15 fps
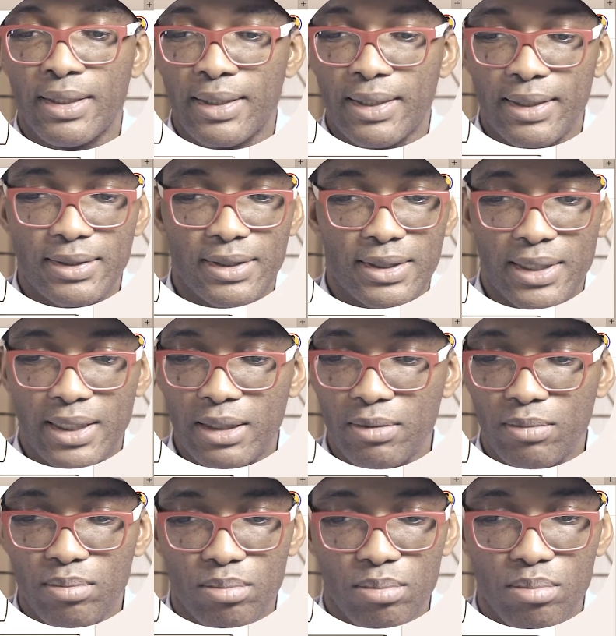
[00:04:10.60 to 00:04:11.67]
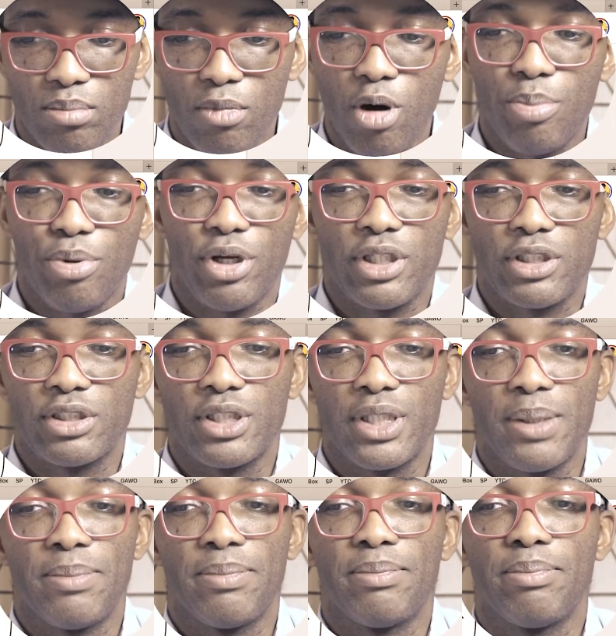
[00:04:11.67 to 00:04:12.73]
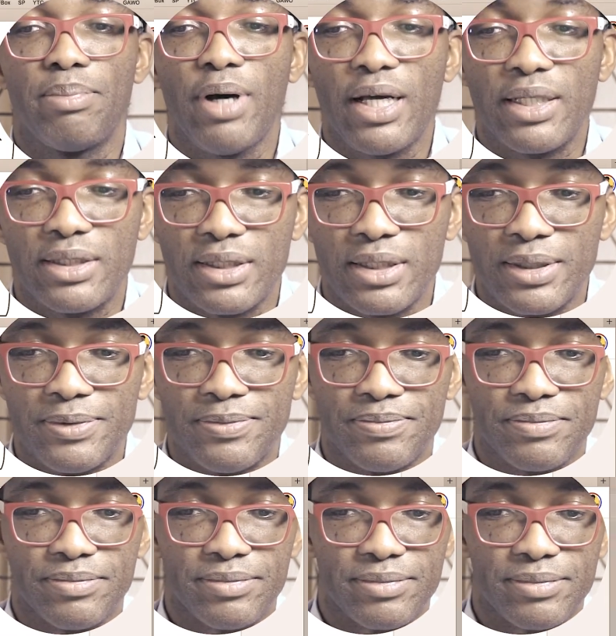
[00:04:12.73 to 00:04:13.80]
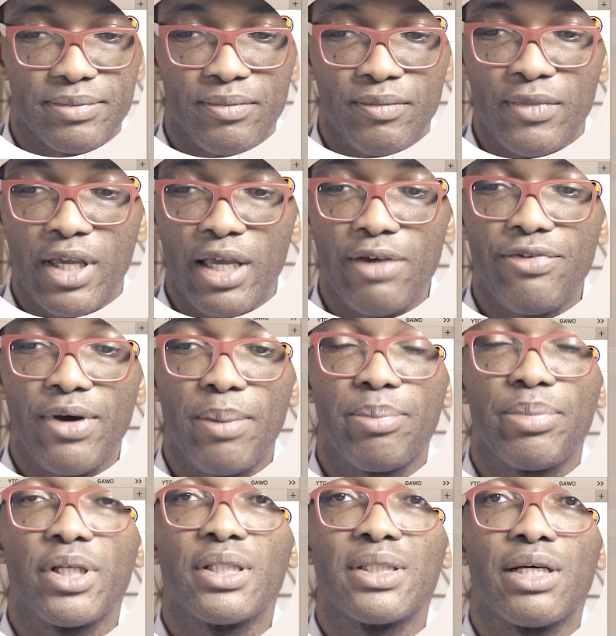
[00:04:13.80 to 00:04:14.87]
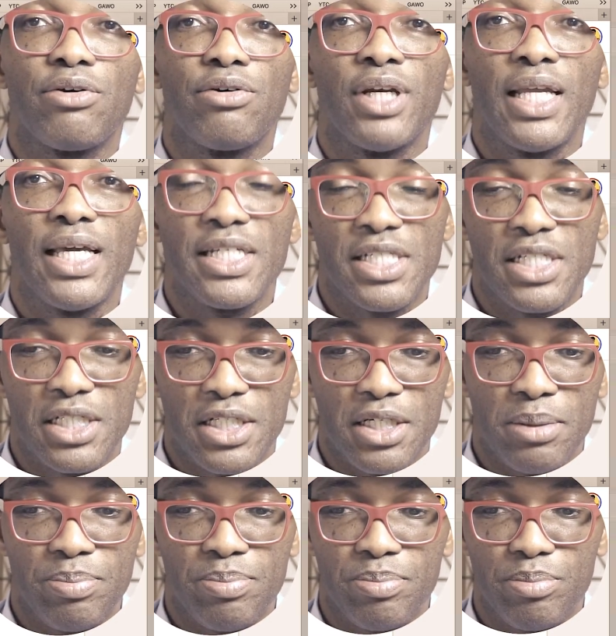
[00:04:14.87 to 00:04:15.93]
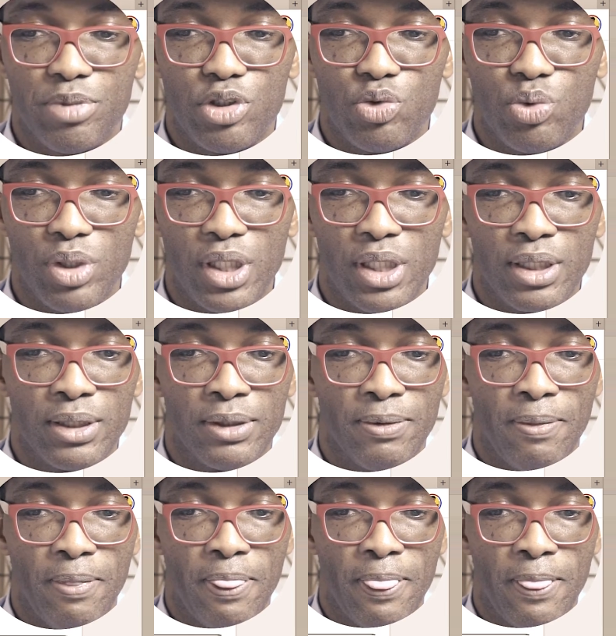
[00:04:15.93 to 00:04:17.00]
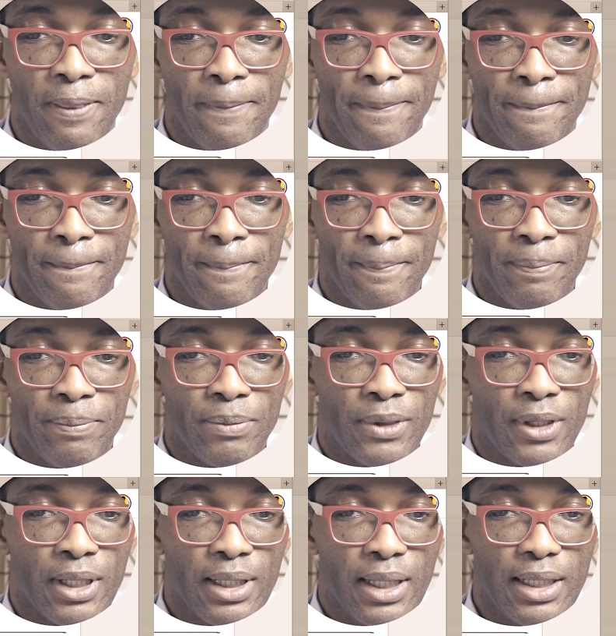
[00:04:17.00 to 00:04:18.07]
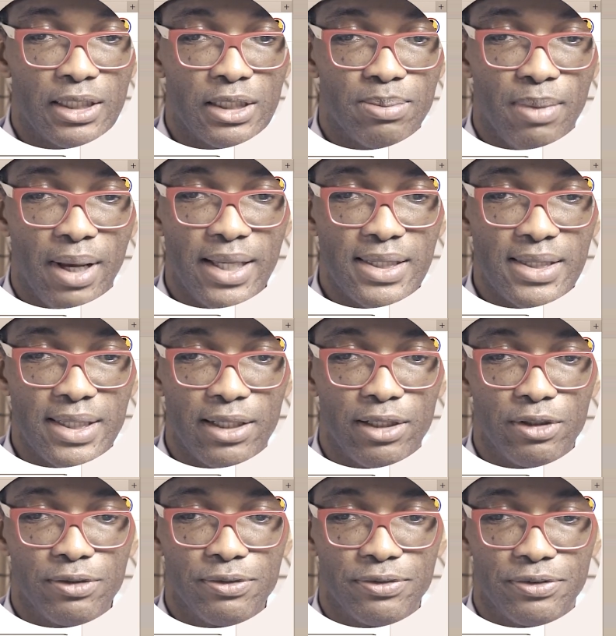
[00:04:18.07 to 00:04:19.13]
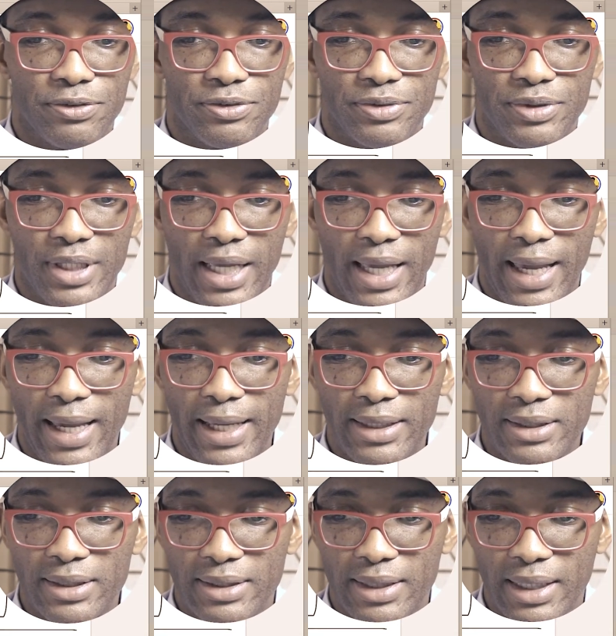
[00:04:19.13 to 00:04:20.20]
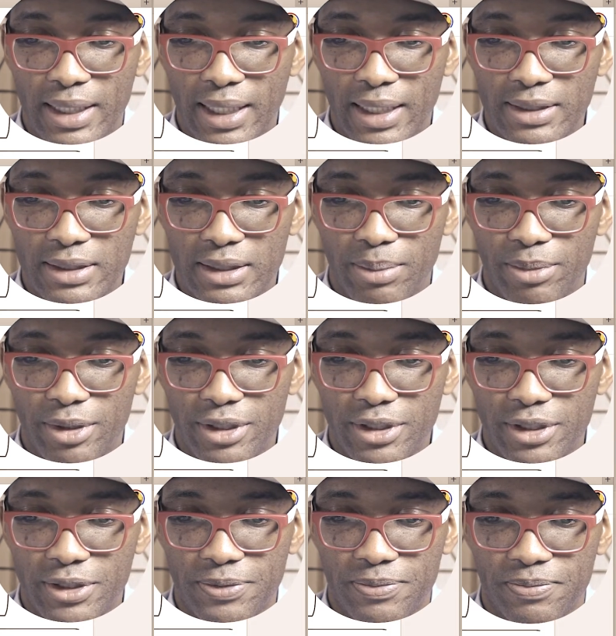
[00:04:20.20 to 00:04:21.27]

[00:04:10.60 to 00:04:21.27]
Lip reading: can sell more products to them. But if I build a relationship between, that is, myself and the customers,